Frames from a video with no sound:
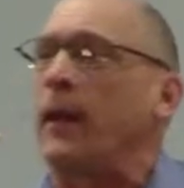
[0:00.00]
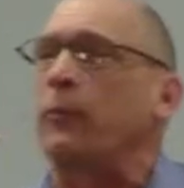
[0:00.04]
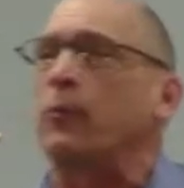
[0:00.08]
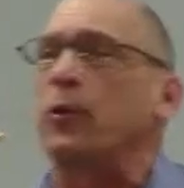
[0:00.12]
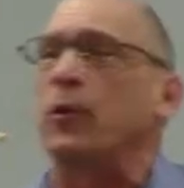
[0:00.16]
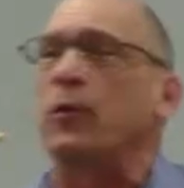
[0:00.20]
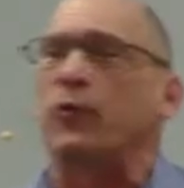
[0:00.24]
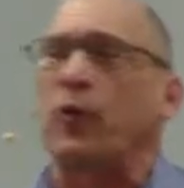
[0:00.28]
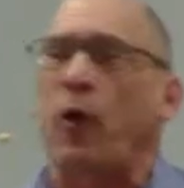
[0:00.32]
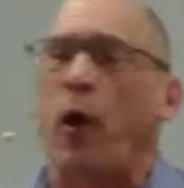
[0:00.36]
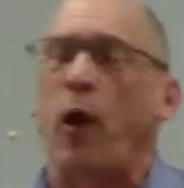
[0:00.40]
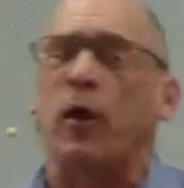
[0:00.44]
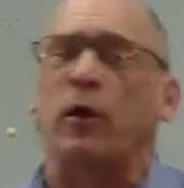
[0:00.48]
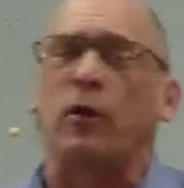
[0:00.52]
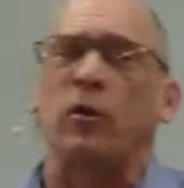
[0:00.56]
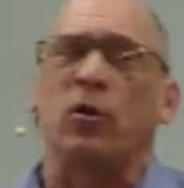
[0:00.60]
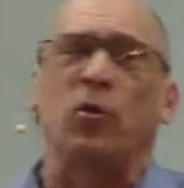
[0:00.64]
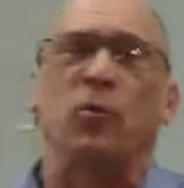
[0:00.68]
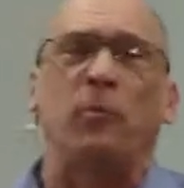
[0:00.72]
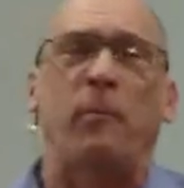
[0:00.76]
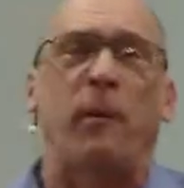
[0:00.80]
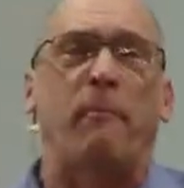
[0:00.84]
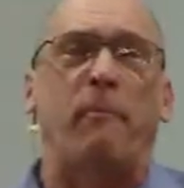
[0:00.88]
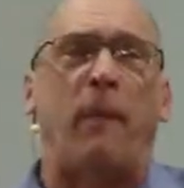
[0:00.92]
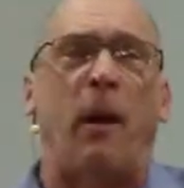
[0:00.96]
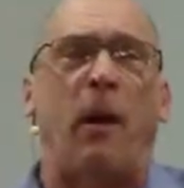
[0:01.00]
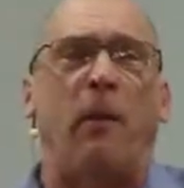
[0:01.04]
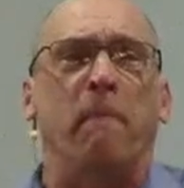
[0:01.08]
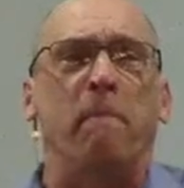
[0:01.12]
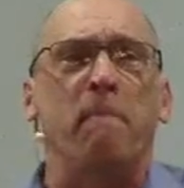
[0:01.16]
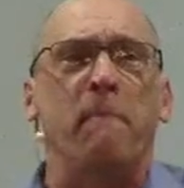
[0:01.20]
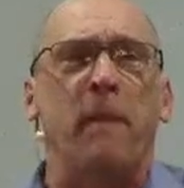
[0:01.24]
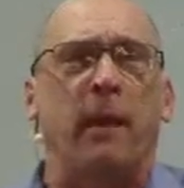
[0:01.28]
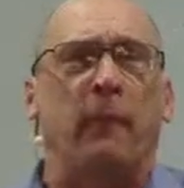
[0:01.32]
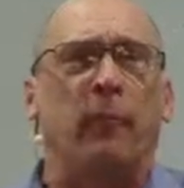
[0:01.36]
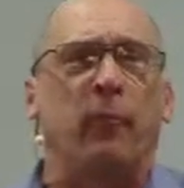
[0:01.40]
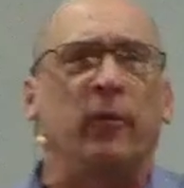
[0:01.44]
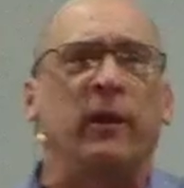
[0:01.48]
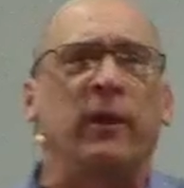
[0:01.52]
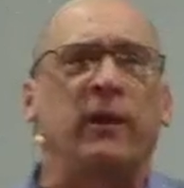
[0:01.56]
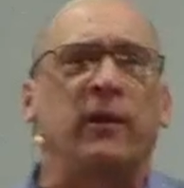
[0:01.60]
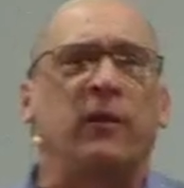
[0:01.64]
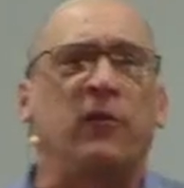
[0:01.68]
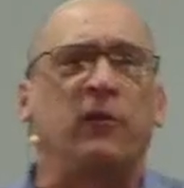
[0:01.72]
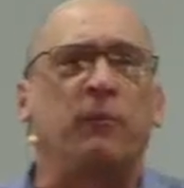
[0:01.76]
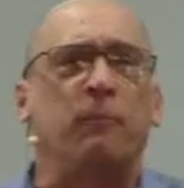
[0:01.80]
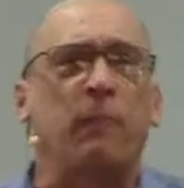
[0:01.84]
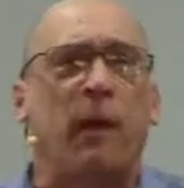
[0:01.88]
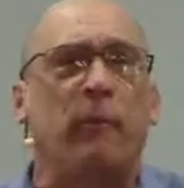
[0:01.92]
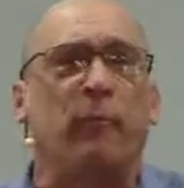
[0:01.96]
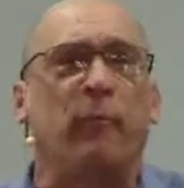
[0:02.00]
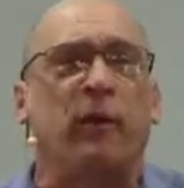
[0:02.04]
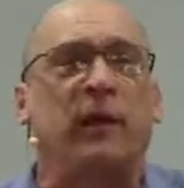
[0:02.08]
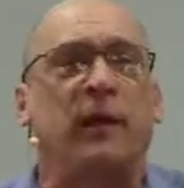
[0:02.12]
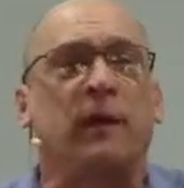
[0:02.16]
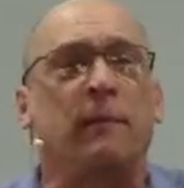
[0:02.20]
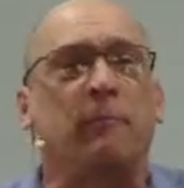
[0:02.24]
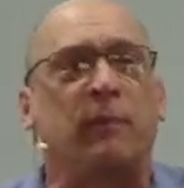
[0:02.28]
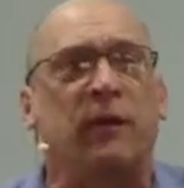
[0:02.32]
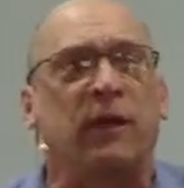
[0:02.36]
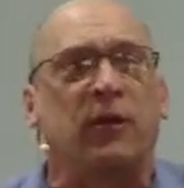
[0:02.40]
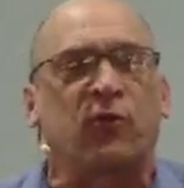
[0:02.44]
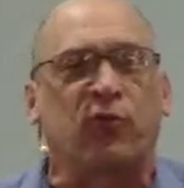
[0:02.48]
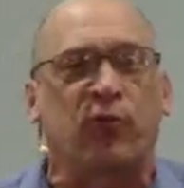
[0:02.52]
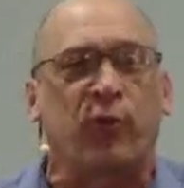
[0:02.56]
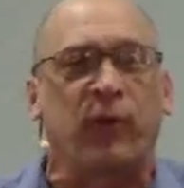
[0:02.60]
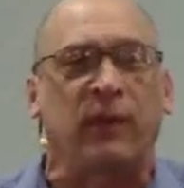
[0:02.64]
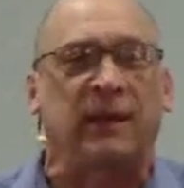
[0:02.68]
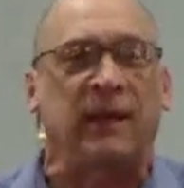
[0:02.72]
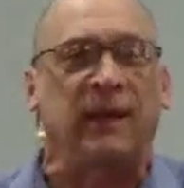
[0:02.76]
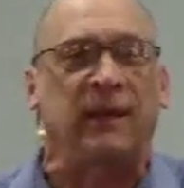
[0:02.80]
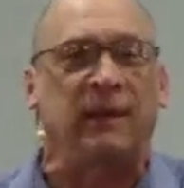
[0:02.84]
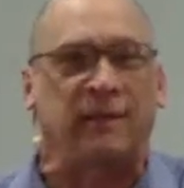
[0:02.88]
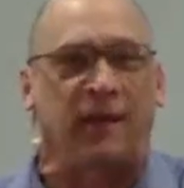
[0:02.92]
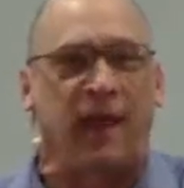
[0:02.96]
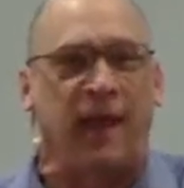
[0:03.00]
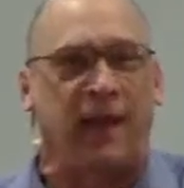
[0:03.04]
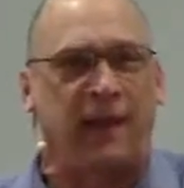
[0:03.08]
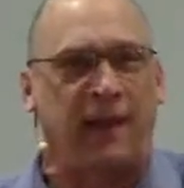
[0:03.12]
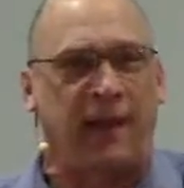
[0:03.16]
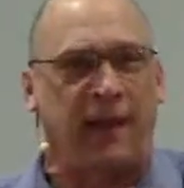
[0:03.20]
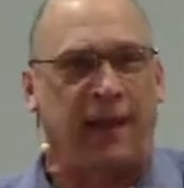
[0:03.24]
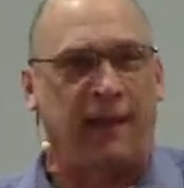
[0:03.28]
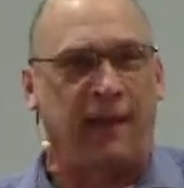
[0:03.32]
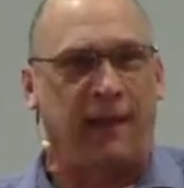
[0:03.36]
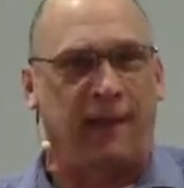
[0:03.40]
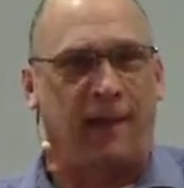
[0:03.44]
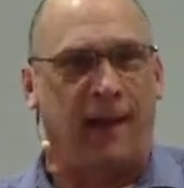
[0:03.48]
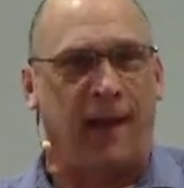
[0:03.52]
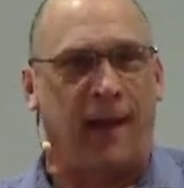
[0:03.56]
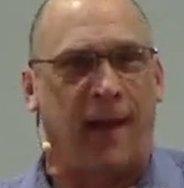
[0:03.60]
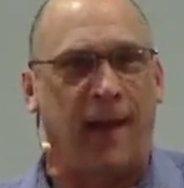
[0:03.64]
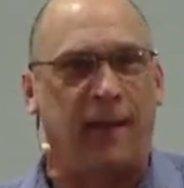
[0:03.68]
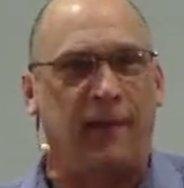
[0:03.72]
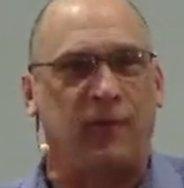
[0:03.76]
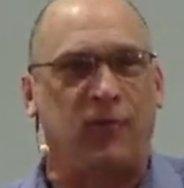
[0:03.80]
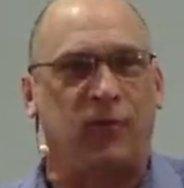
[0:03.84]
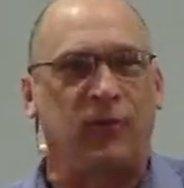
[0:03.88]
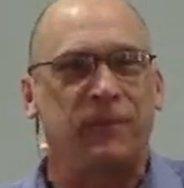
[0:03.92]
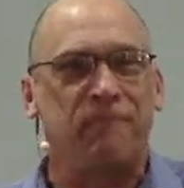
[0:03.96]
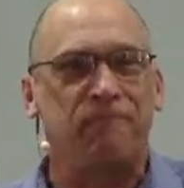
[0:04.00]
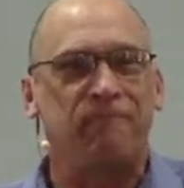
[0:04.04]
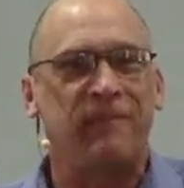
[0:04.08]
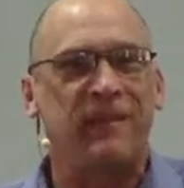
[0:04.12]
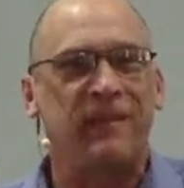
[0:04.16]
I'm going to talk a little bit about memory, because memory can be a tricky thing, can it not?